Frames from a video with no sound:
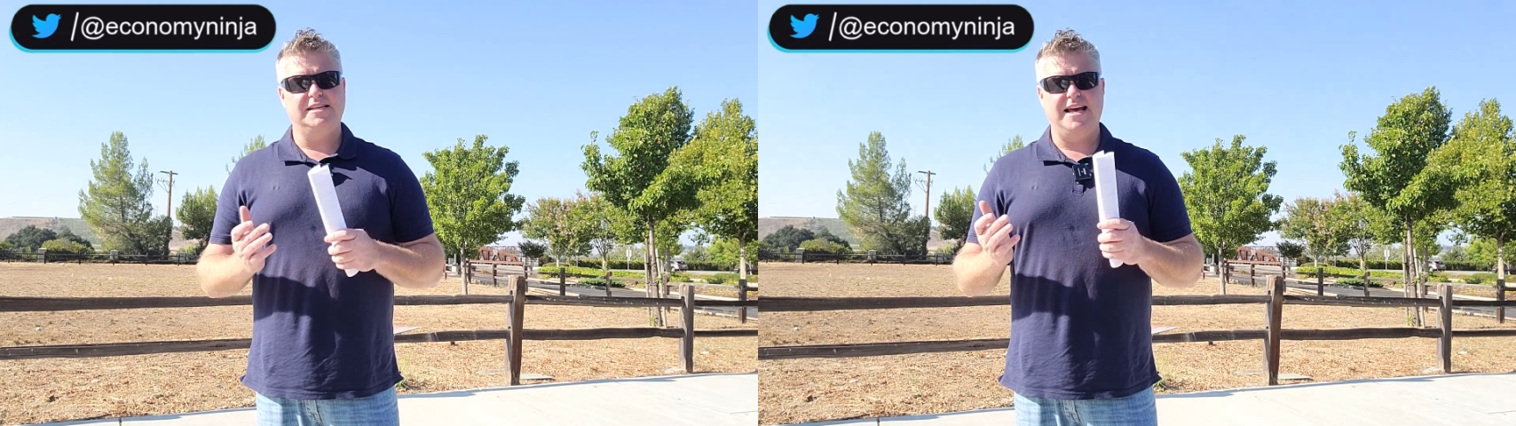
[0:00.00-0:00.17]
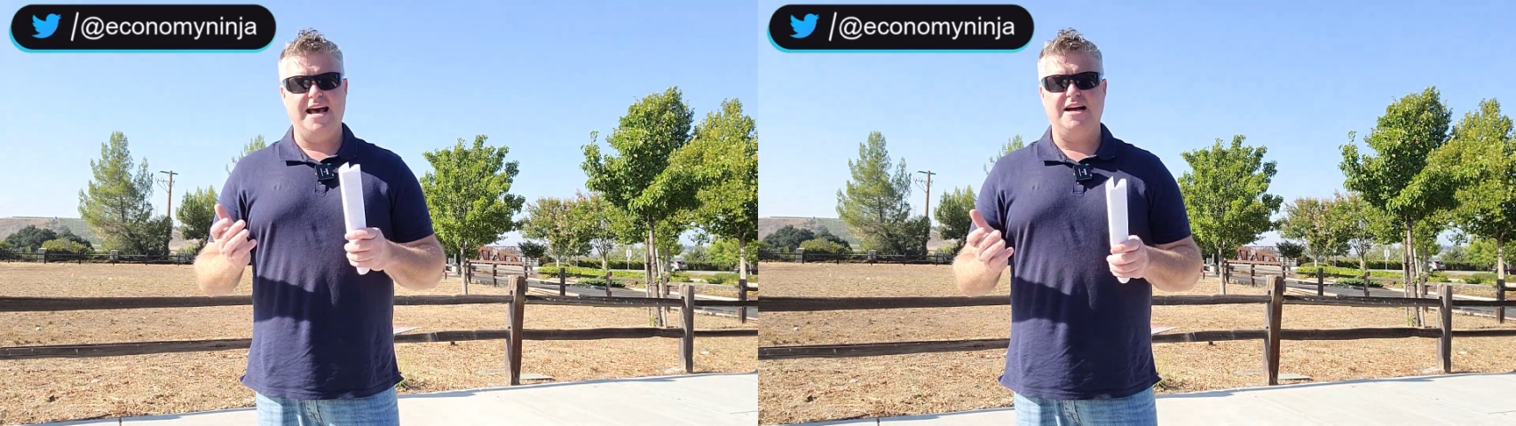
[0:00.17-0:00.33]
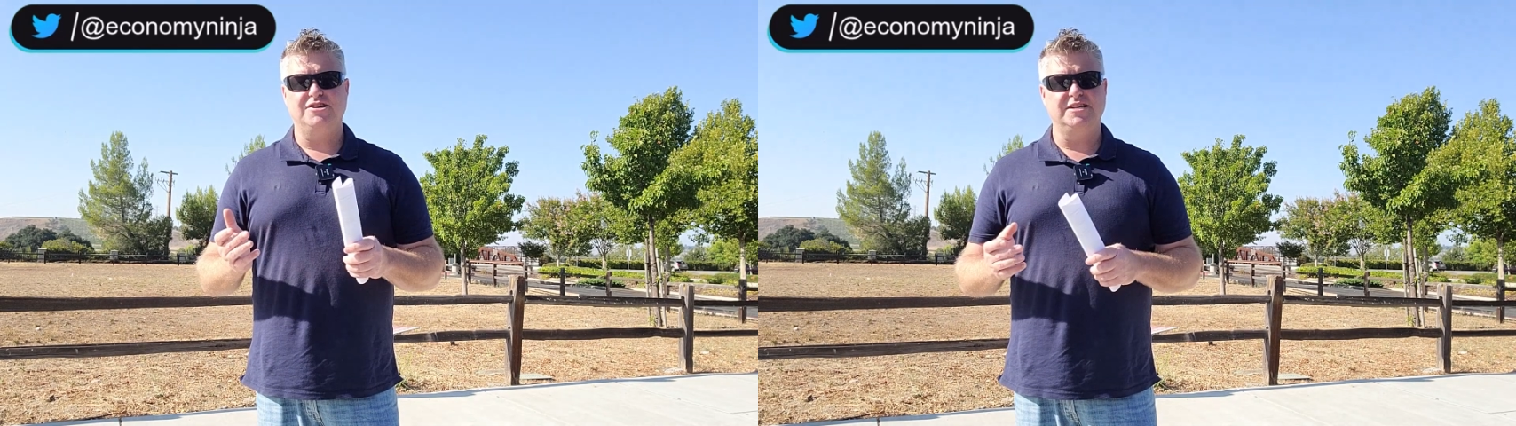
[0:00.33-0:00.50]

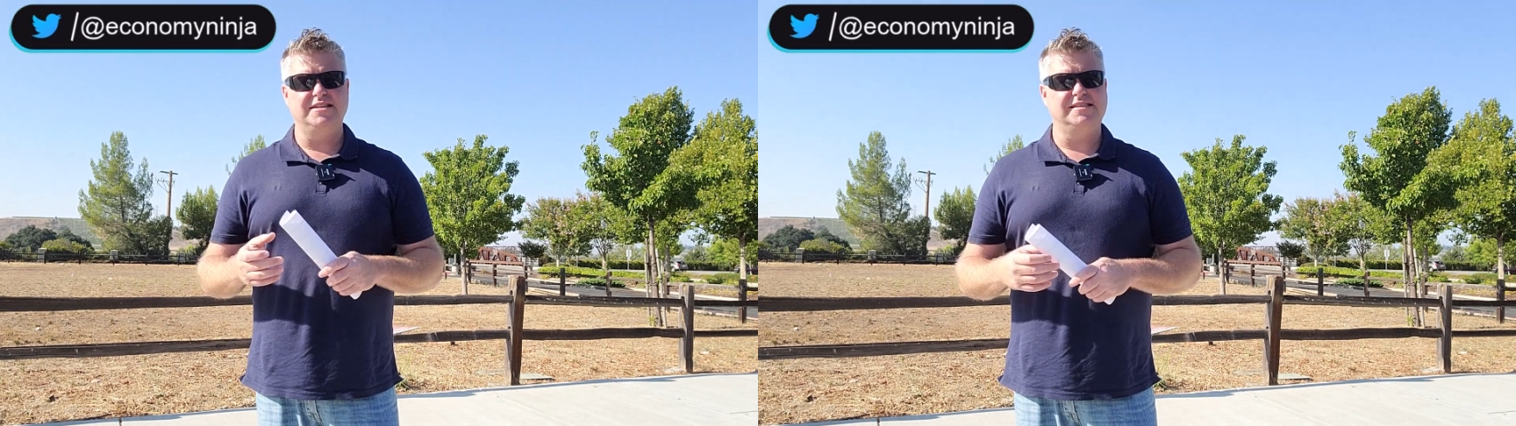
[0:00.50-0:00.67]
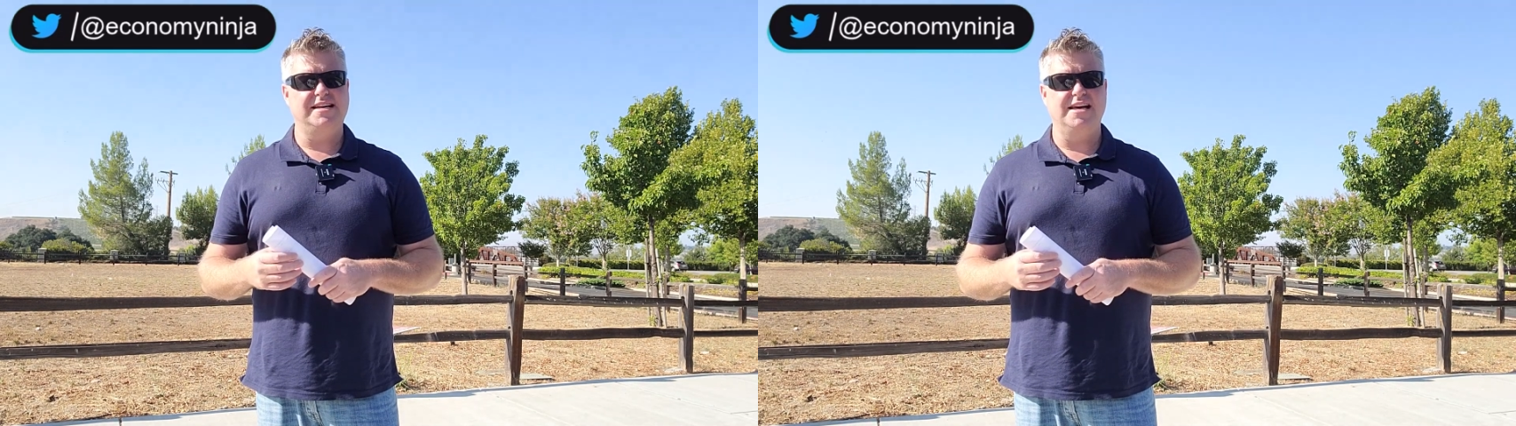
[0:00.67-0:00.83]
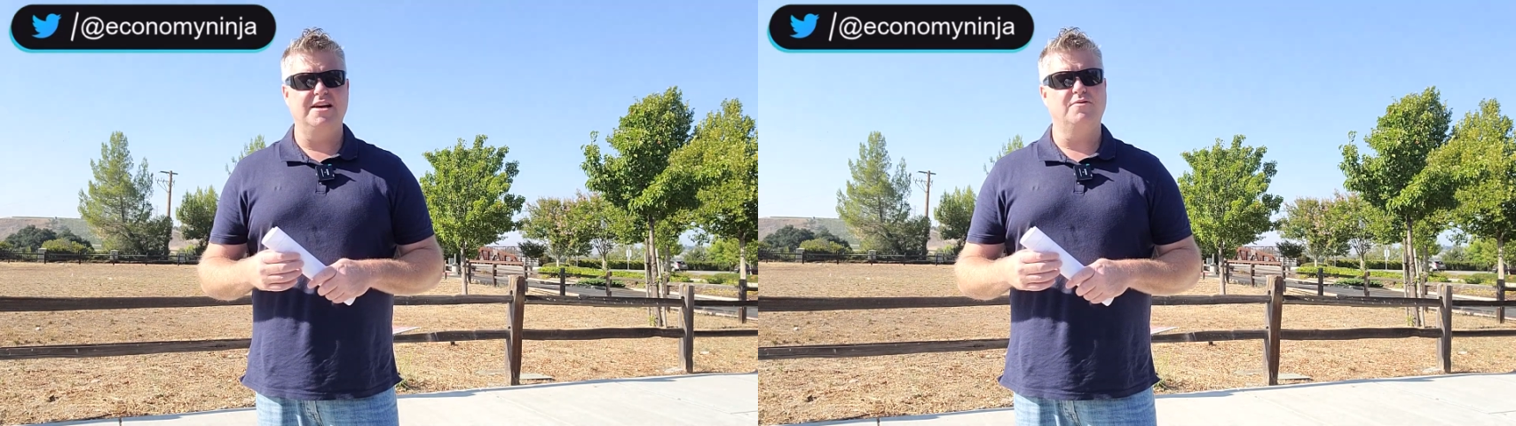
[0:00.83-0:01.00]
cash is
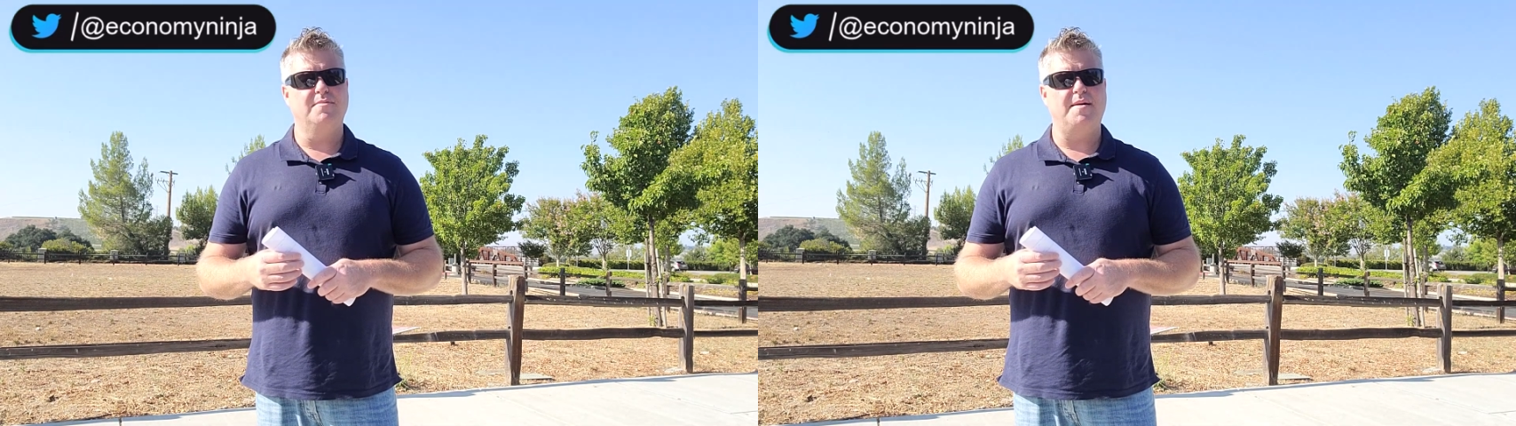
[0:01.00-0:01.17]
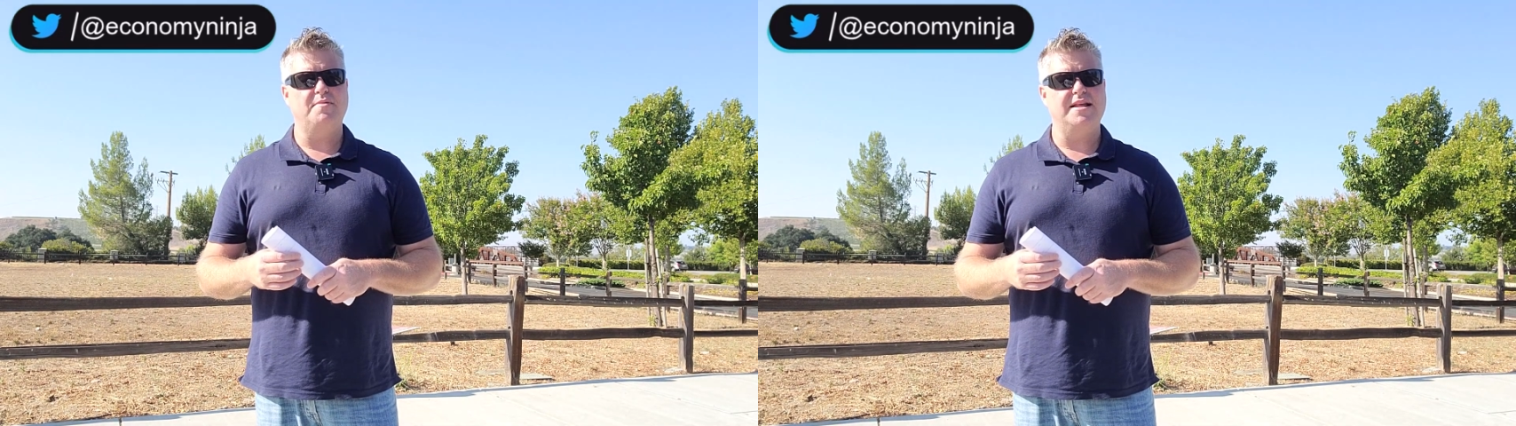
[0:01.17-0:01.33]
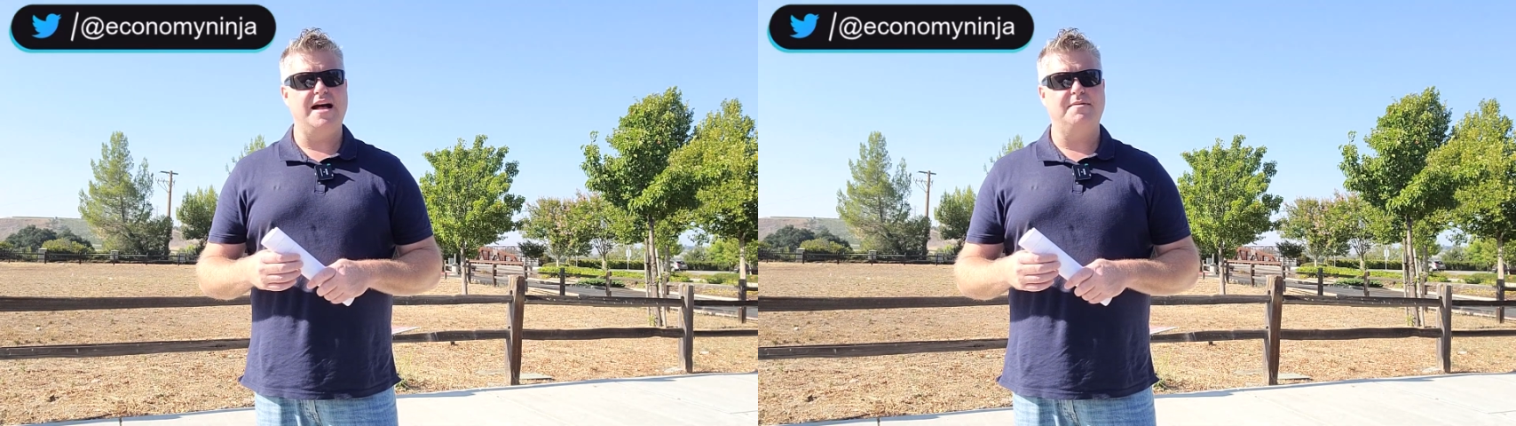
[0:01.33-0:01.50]
king.
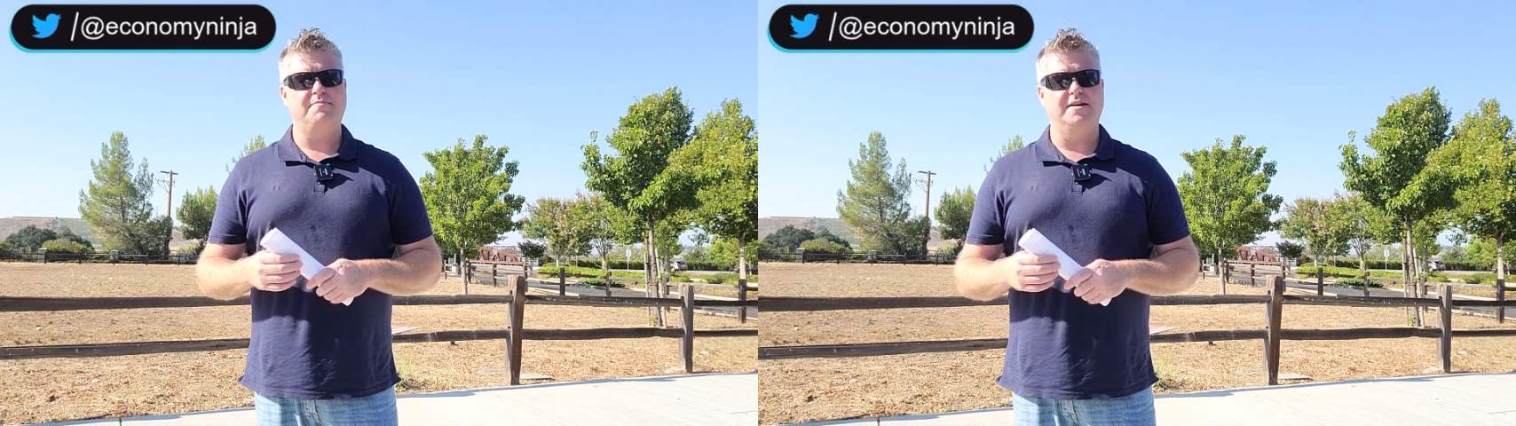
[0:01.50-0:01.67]
Remember that.